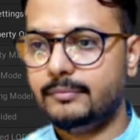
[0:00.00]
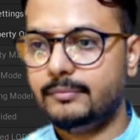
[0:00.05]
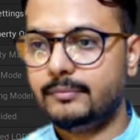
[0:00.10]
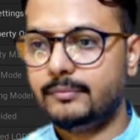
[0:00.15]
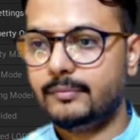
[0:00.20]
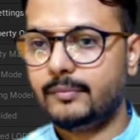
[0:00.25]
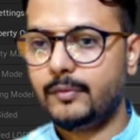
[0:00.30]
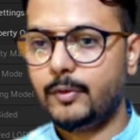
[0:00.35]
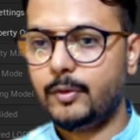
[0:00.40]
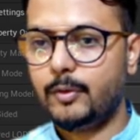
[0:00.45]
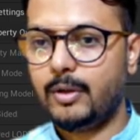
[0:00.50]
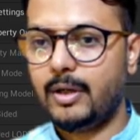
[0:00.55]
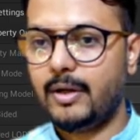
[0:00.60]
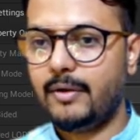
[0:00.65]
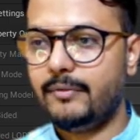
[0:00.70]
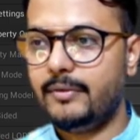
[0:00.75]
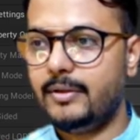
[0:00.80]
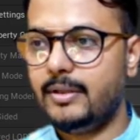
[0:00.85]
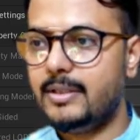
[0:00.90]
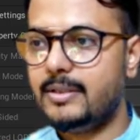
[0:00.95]
you have
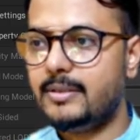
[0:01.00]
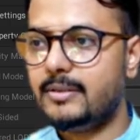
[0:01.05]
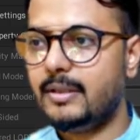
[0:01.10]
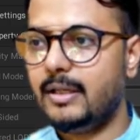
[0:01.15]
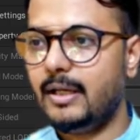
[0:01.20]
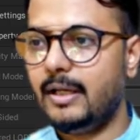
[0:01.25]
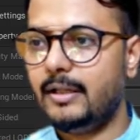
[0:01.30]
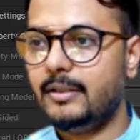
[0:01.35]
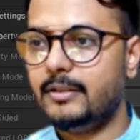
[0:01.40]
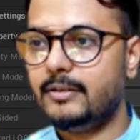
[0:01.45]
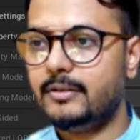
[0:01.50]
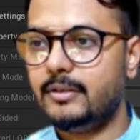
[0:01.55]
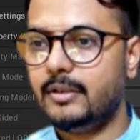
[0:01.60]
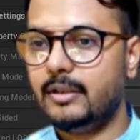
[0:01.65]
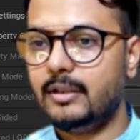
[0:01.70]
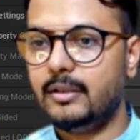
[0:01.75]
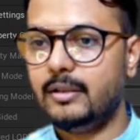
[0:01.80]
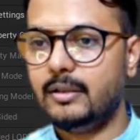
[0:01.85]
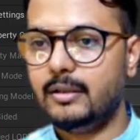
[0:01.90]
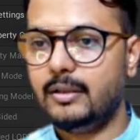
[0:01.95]
this, and it's
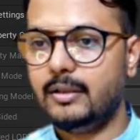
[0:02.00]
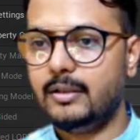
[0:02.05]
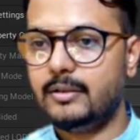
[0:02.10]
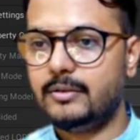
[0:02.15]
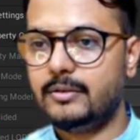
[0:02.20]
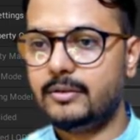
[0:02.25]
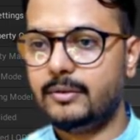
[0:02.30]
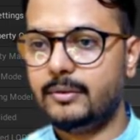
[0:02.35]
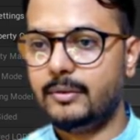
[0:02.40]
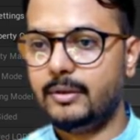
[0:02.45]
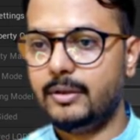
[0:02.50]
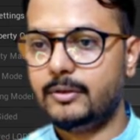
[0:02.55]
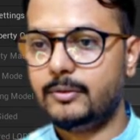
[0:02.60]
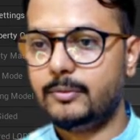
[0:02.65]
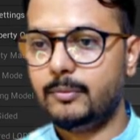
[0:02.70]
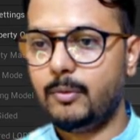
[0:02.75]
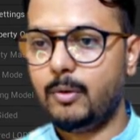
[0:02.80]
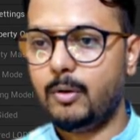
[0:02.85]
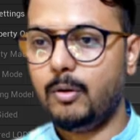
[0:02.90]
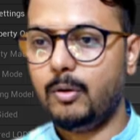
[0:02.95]

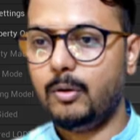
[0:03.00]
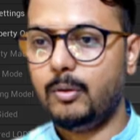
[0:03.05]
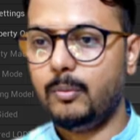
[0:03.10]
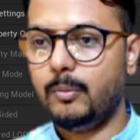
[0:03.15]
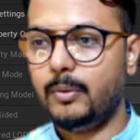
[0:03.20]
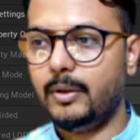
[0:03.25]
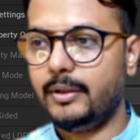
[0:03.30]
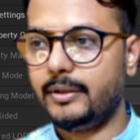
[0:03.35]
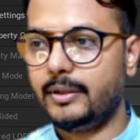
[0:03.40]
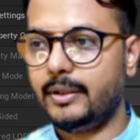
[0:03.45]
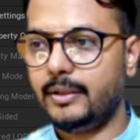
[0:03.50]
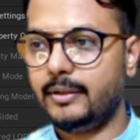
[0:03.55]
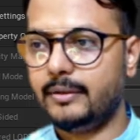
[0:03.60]
all working.